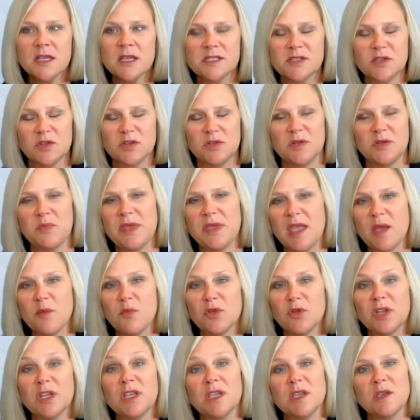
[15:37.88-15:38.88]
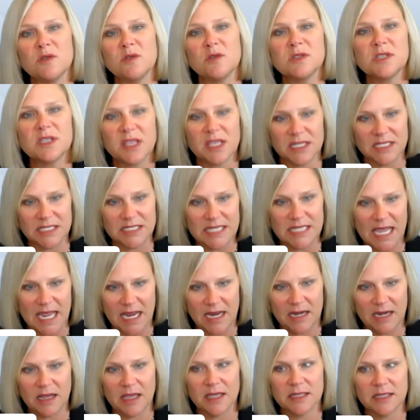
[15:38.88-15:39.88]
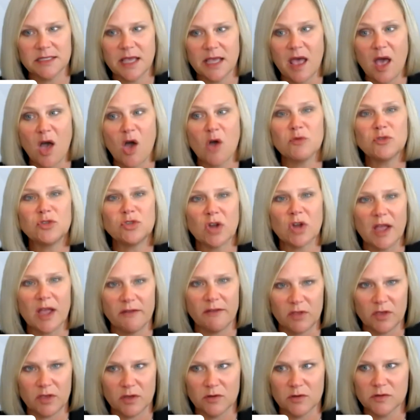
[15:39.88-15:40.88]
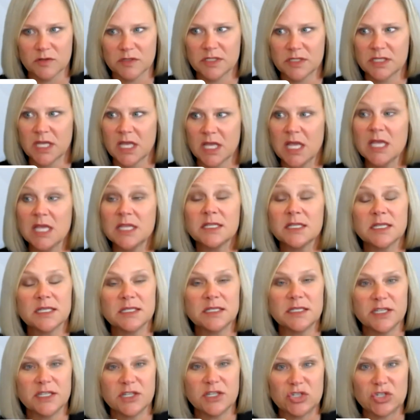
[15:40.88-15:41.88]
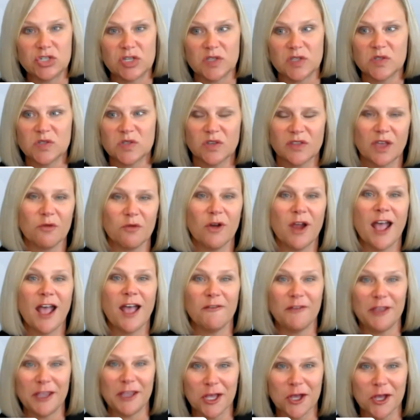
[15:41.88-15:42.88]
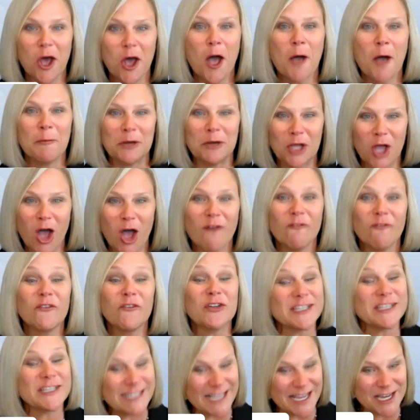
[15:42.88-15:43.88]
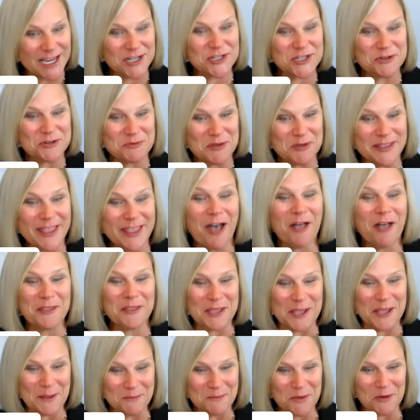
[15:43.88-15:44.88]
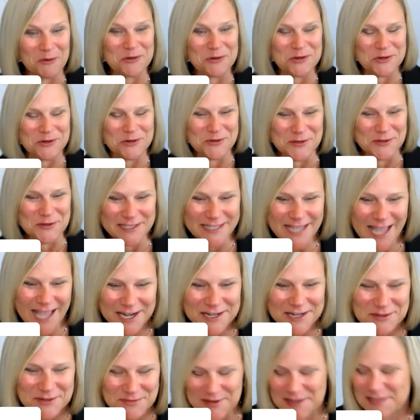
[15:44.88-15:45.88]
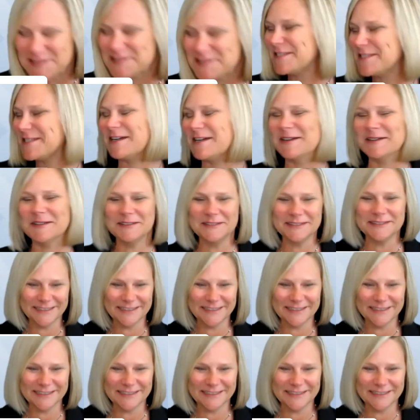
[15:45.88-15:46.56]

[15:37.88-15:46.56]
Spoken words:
So to be able to use the data to help drive those decisions so that we're having a common conversation without the emotional attachment. So